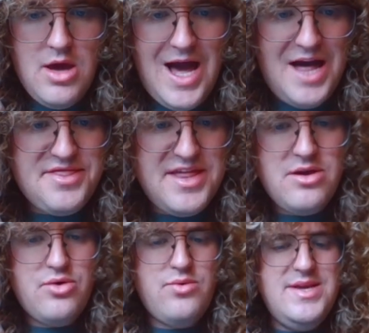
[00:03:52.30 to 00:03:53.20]
I think
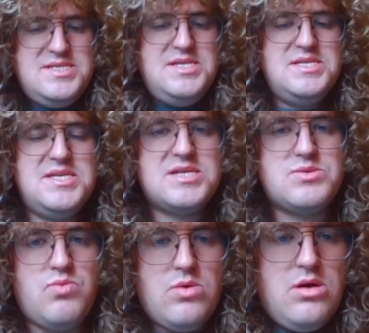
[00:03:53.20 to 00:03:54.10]
Queen
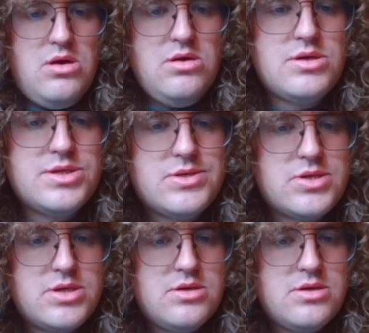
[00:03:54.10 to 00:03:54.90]
C6 works.